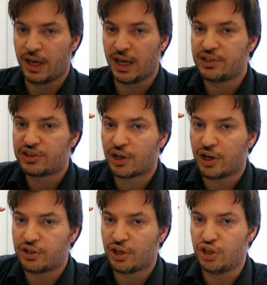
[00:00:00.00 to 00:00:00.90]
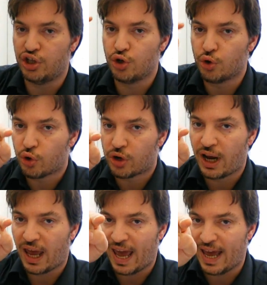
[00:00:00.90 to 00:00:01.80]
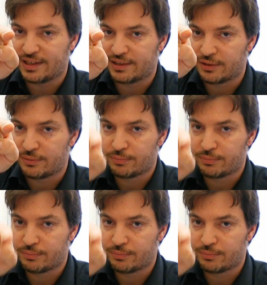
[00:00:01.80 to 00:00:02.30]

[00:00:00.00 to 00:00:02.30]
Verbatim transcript: inside your head.